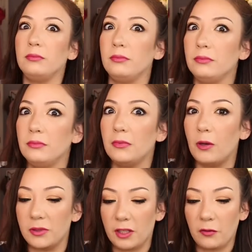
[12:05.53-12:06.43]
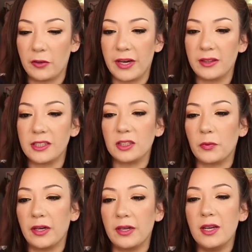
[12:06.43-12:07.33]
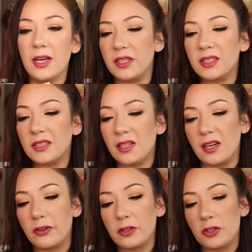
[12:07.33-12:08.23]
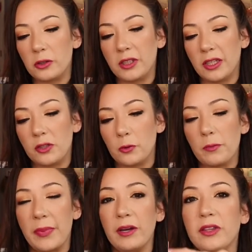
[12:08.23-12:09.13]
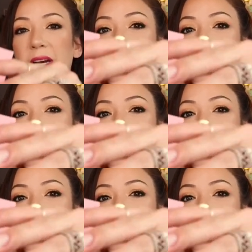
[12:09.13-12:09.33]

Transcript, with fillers: I was gonna forget this one. This is another Juicy Couture belt that I